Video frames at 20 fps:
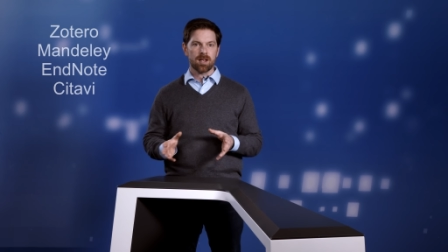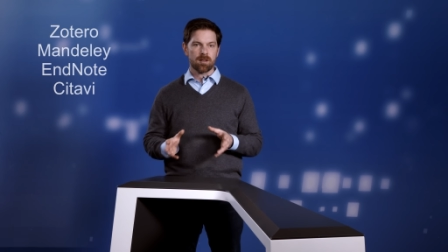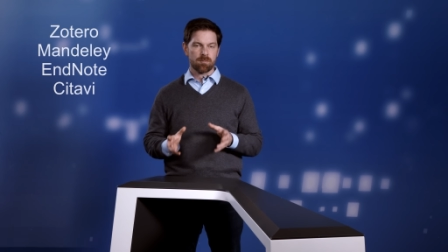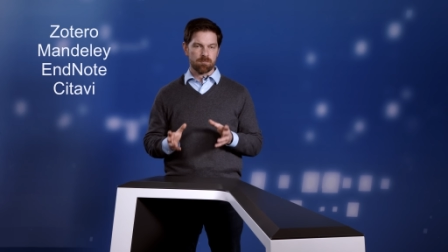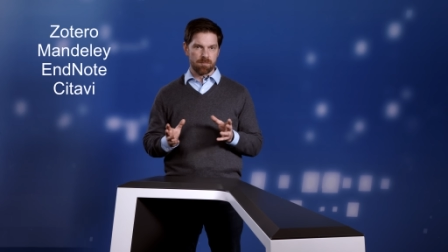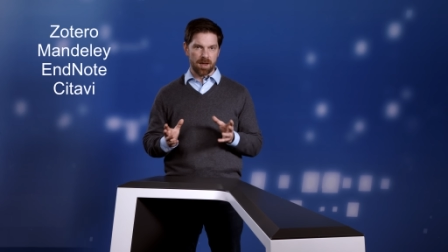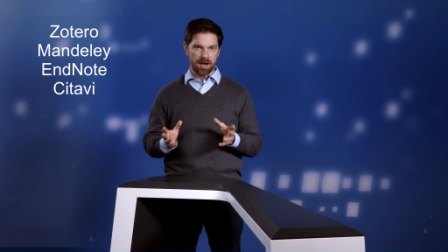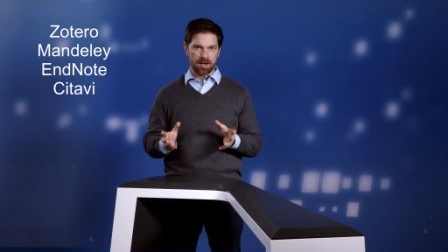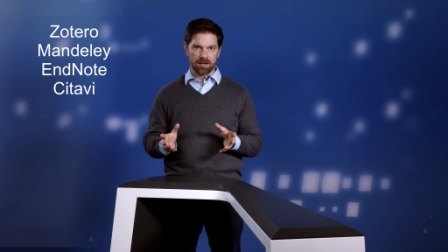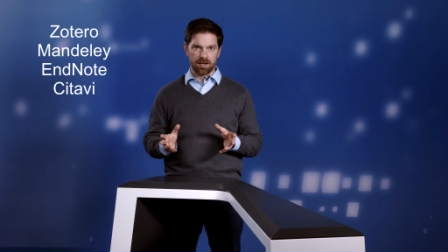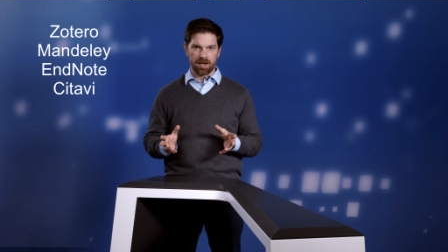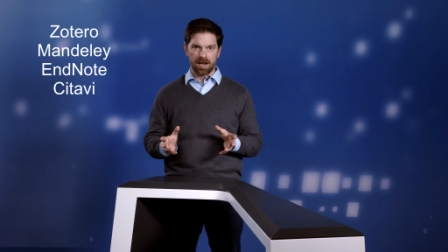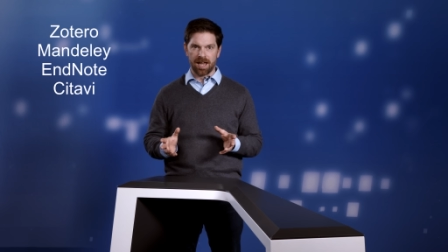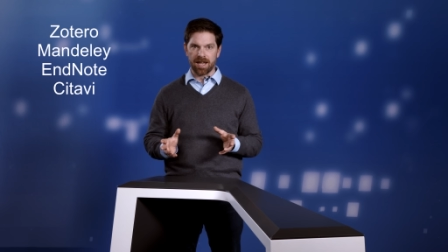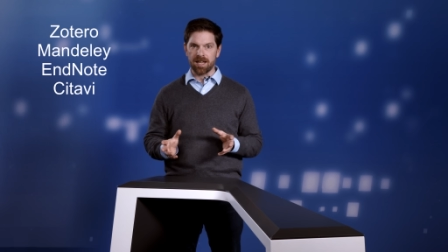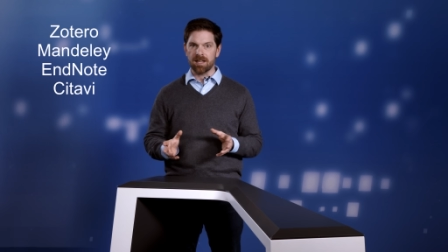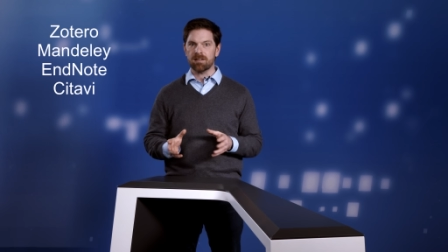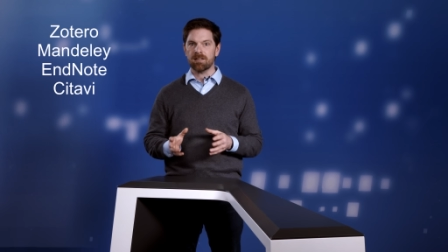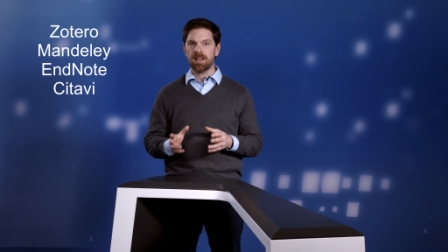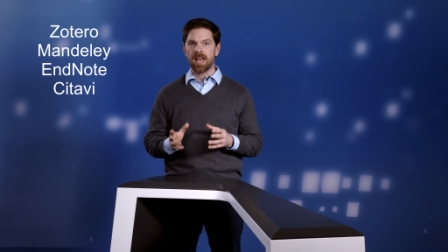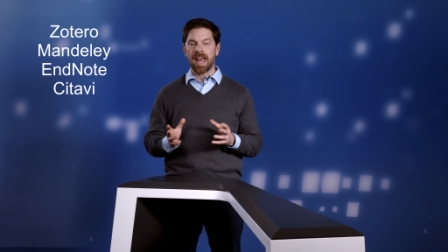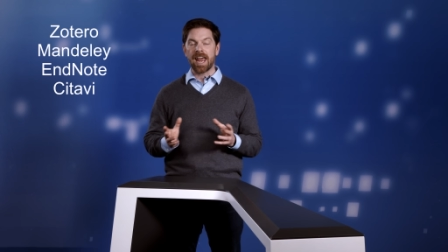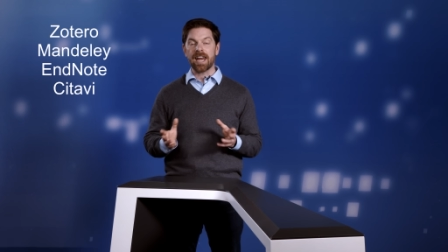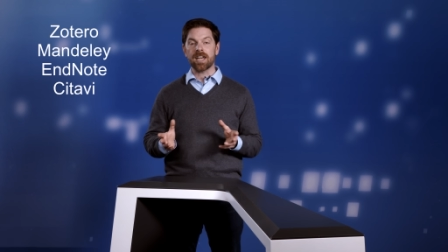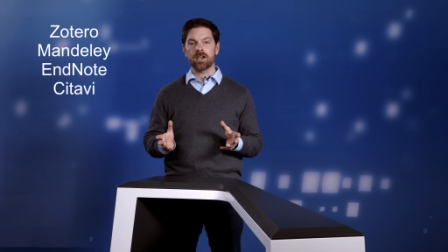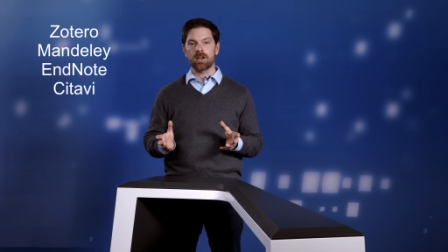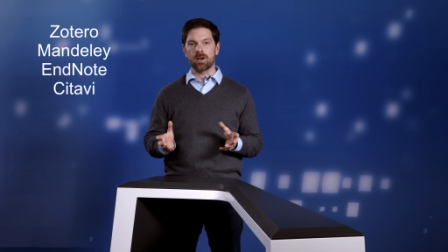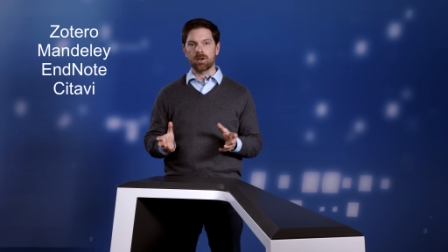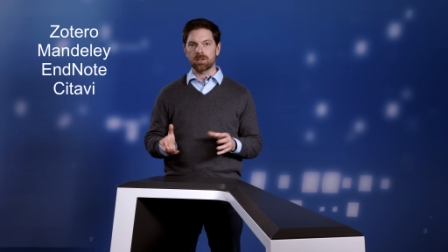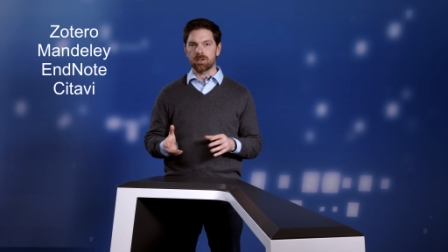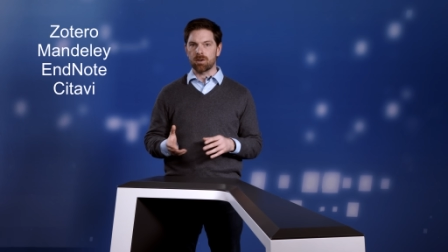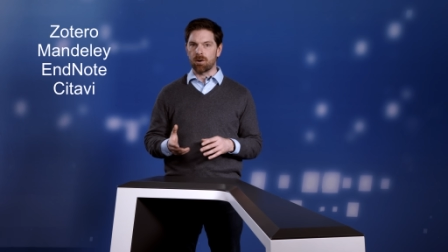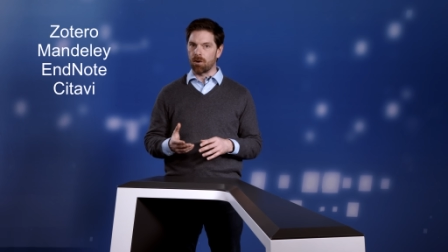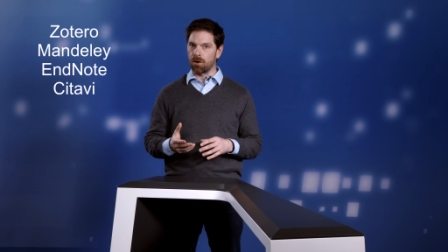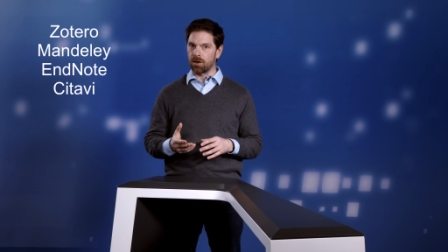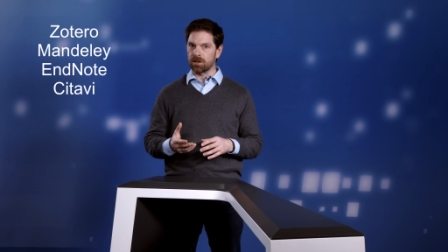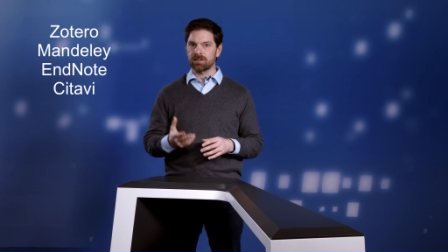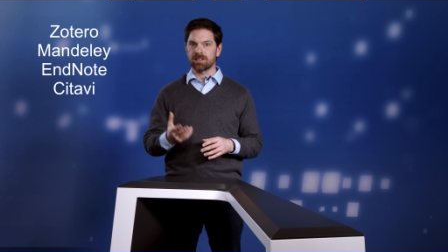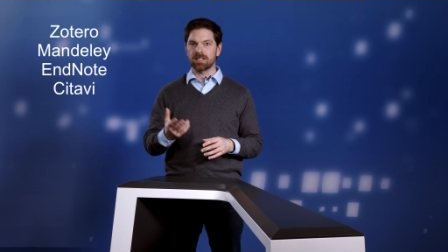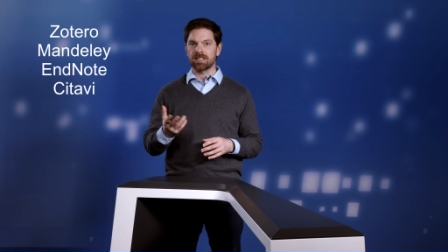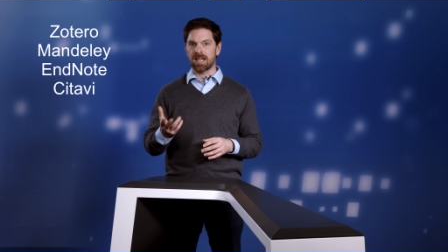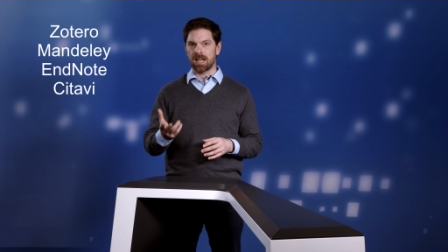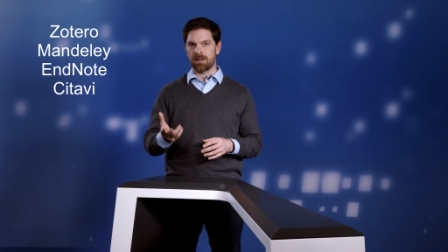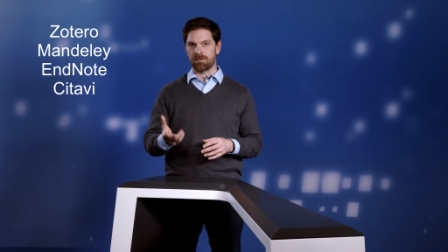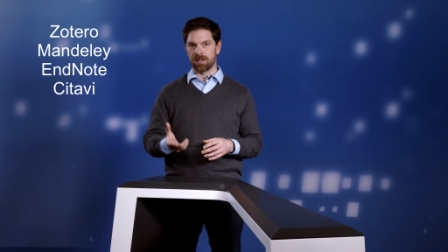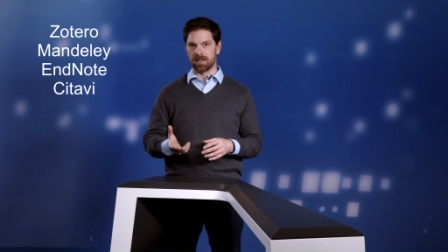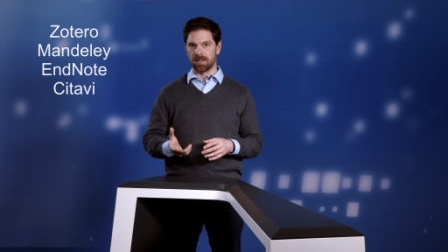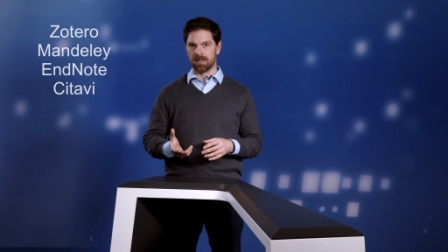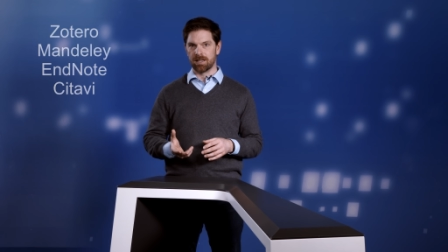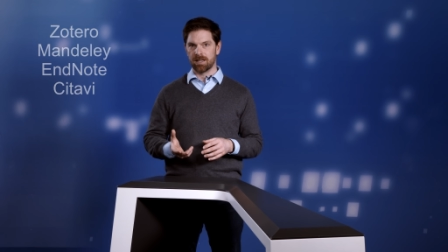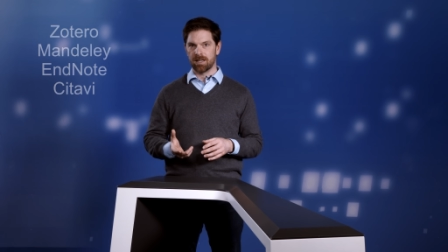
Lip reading: Mendeley, EndNote or Citavi.